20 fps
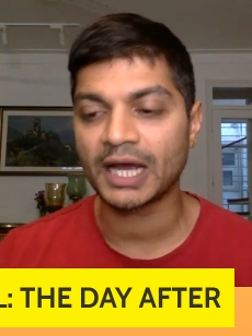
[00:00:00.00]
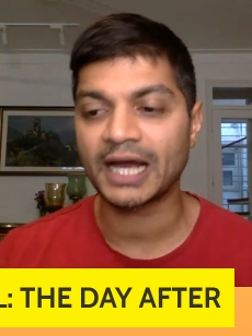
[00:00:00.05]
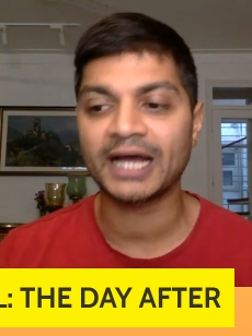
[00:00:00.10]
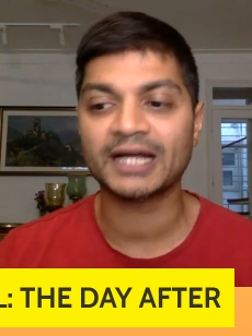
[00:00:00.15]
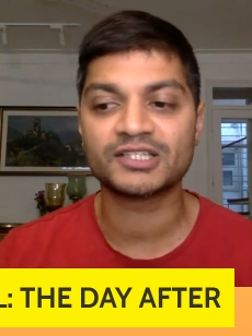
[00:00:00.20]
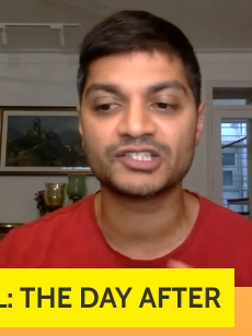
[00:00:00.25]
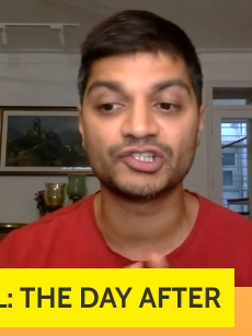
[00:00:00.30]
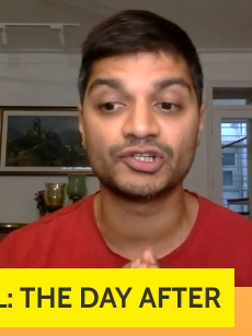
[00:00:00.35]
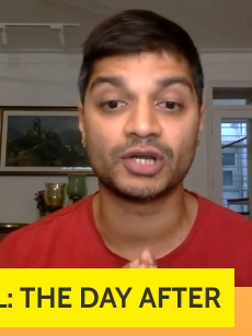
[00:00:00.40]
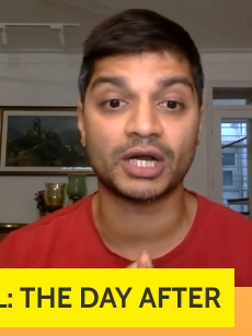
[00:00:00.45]

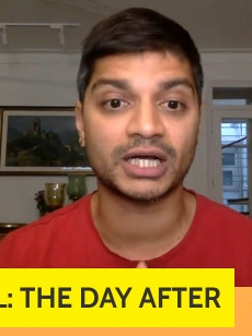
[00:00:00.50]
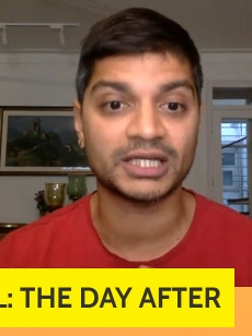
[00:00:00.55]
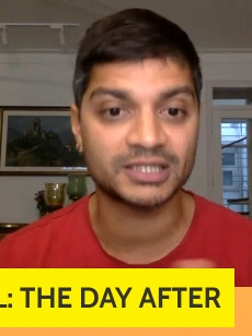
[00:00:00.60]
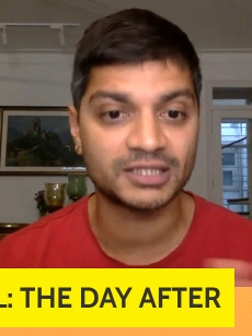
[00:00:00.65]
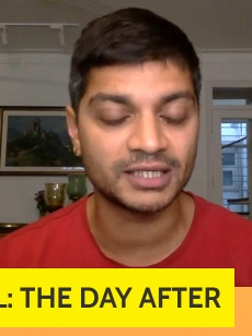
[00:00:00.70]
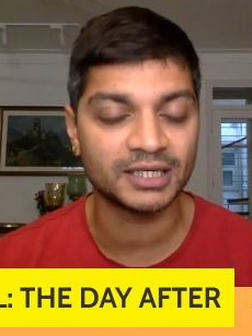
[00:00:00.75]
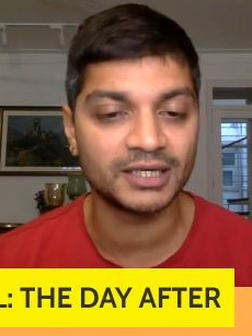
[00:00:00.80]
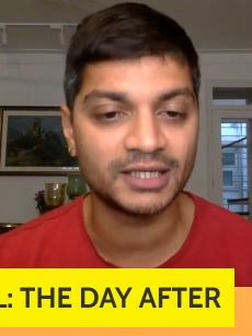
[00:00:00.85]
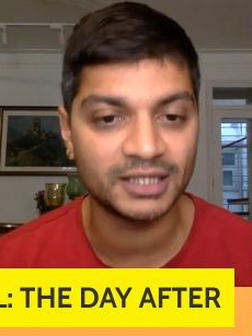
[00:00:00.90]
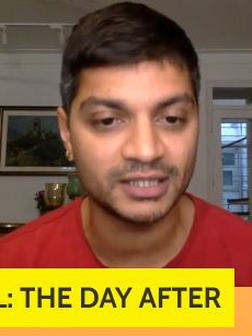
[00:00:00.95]
as
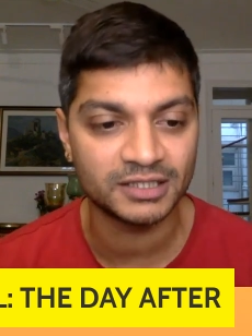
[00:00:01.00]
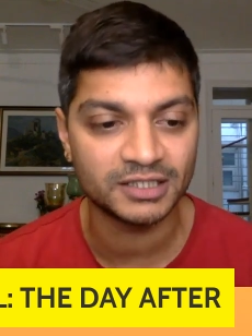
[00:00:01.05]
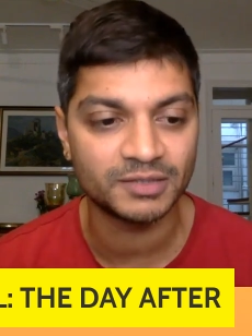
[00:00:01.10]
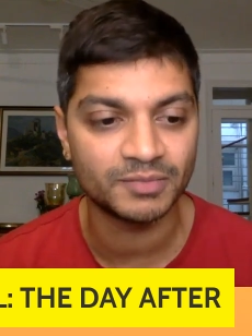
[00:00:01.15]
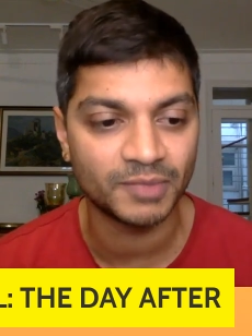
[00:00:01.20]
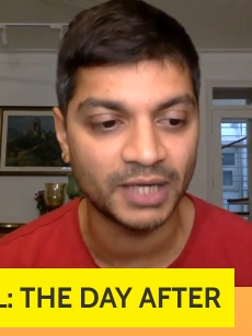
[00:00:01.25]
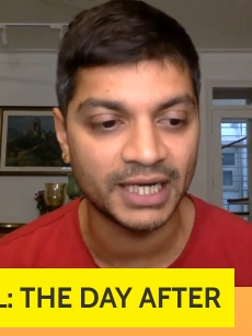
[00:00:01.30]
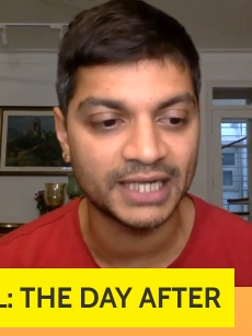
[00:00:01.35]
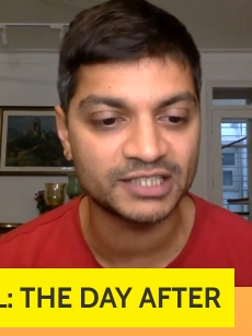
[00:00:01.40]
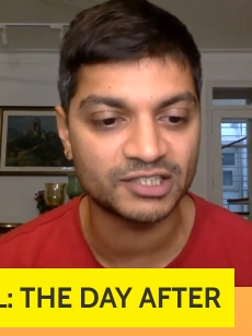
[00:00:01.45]
drastic as
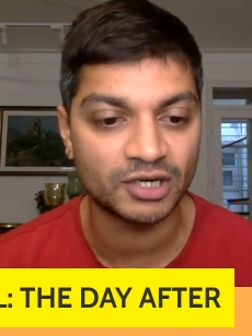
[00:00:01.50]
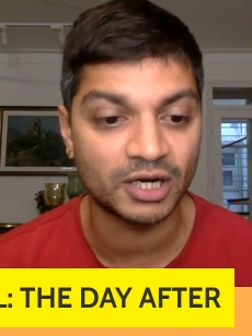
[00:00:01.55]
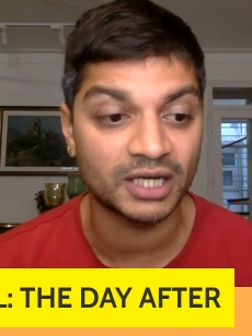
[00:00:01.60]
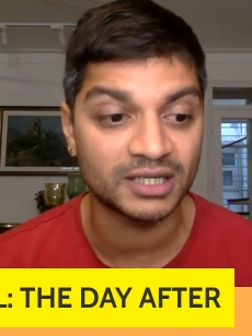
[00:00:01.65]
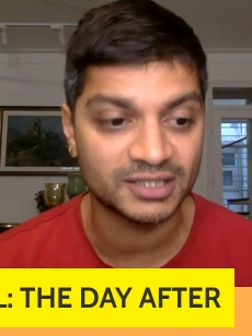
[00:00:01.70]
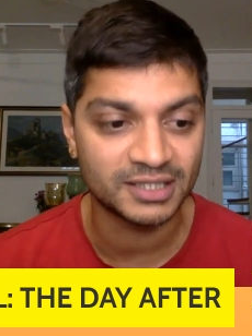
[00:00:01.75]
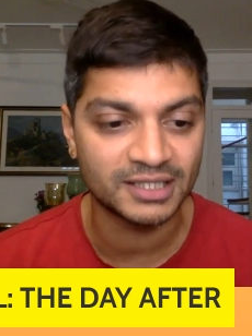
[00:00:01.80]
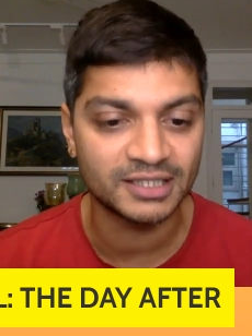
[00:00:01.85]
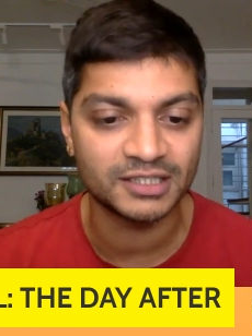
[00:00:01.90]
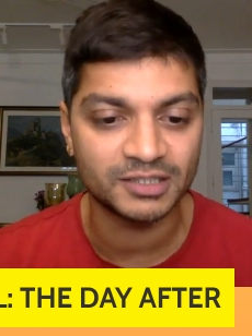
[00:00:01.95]

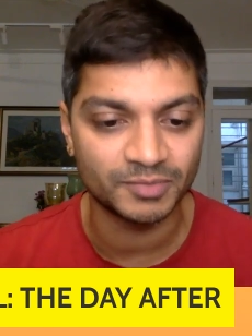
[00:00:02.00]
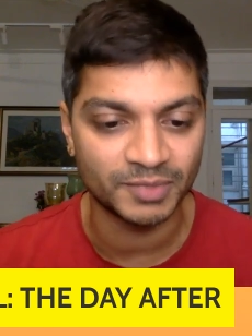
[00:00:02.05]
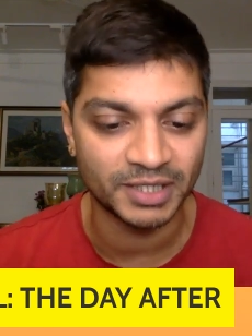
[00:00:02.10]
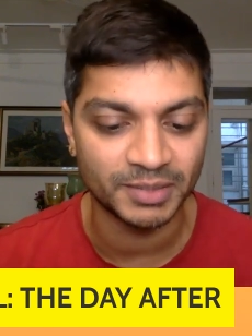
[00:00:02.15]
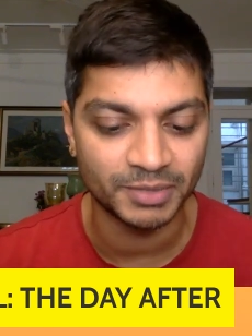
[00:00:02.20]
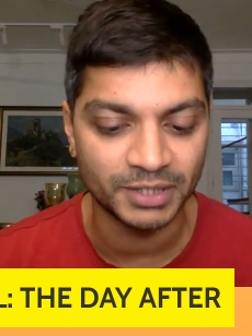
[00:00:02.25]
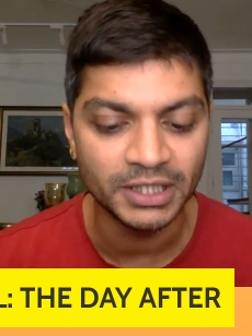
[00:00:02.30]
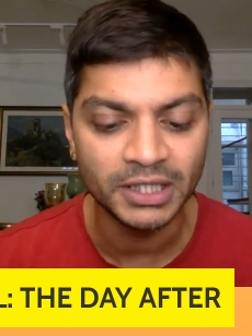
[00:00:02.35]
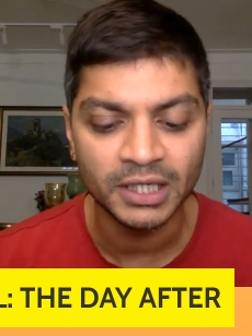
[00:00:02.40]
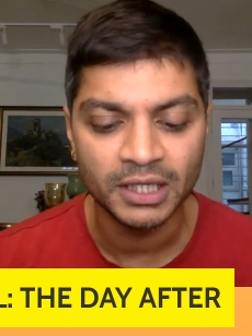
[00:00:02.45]
it may
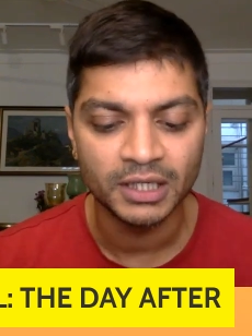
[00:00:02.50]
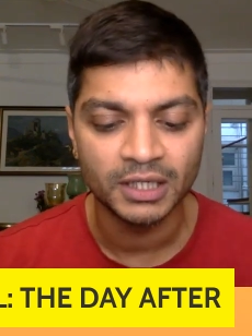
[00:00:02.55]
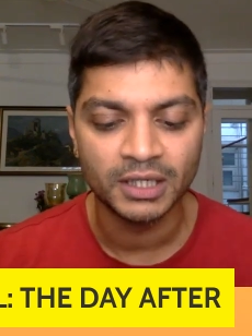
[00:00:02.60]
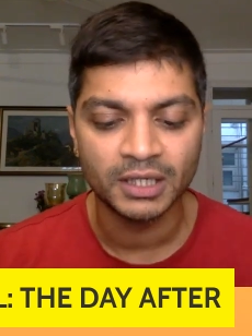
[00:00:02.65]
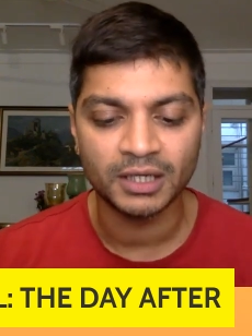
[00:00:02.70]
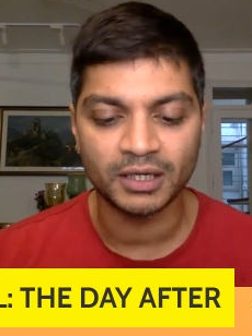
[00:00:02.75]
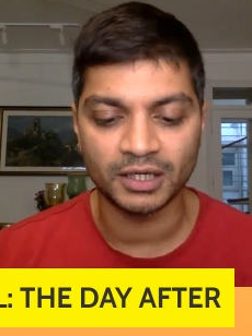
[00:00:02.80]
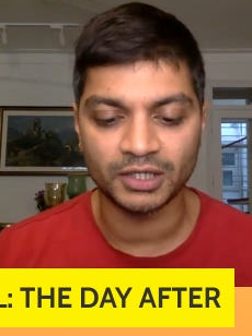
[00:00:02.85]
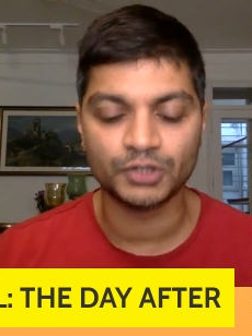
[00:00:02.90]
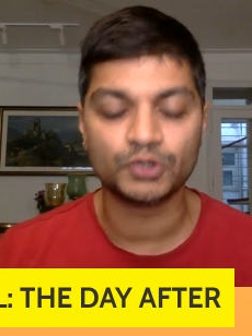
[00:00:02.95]
be,
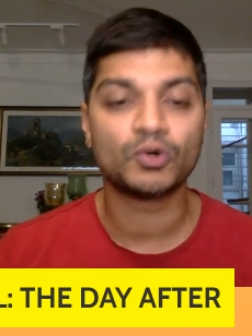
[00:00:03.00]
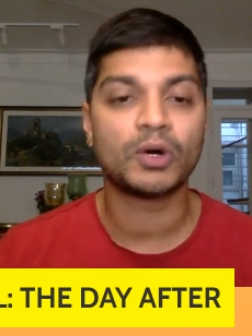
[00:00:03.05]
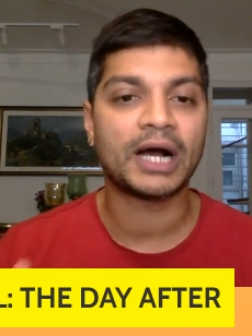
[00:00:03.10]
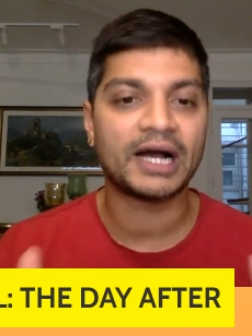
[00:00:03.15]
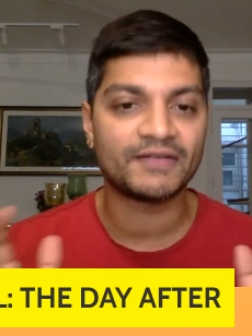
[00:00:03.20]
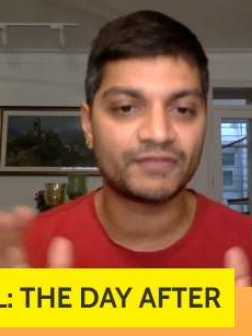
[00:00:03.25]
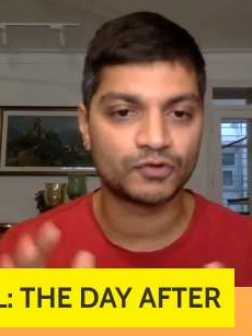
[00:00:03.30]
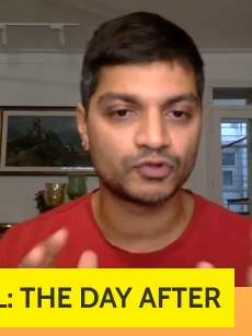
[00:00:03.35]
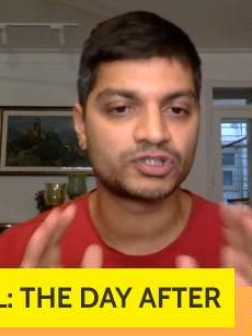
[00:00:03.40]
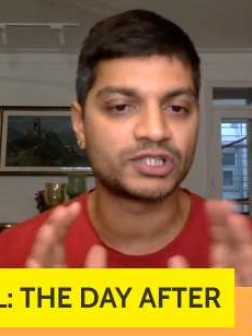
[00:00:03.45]
you
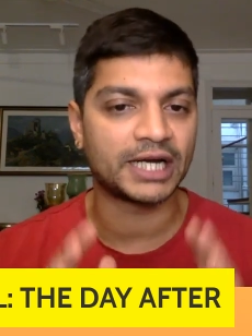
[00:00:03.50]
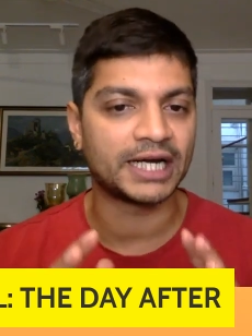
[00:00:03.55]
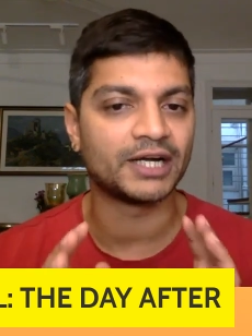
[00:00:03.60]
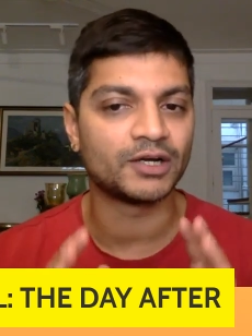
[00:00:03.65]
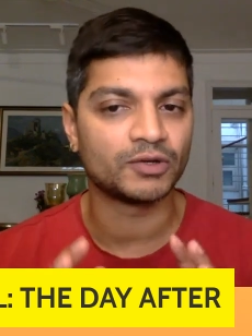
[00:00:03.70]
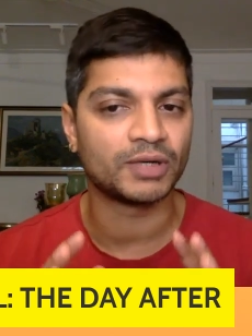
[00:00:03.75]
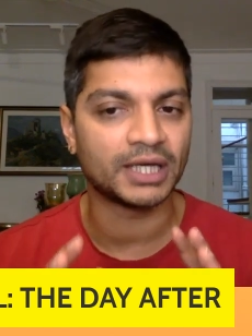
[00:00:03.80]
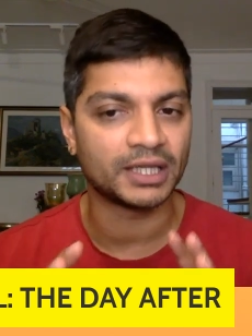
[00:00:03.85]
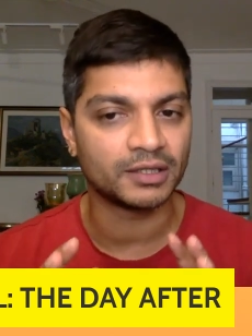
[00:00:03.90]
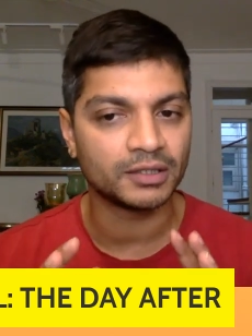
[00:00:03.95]
have to
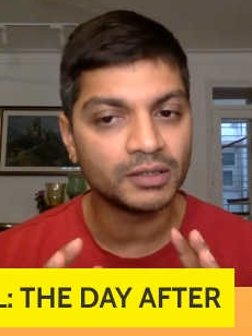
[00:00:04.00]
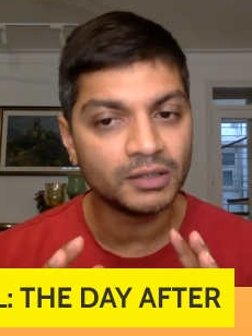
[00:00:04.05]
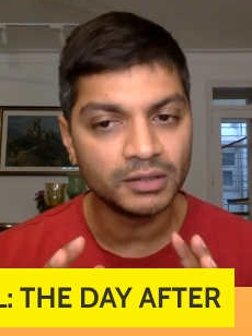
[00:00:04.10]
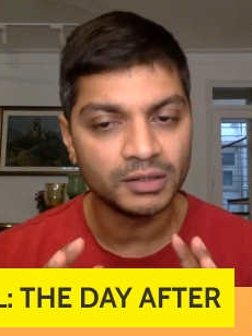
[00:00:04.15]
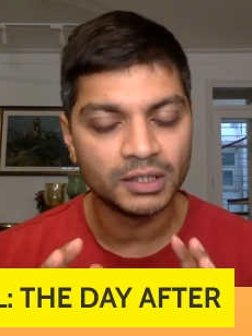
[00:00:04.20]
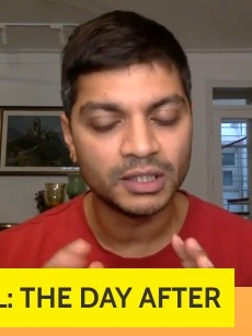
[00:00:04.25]
stand together.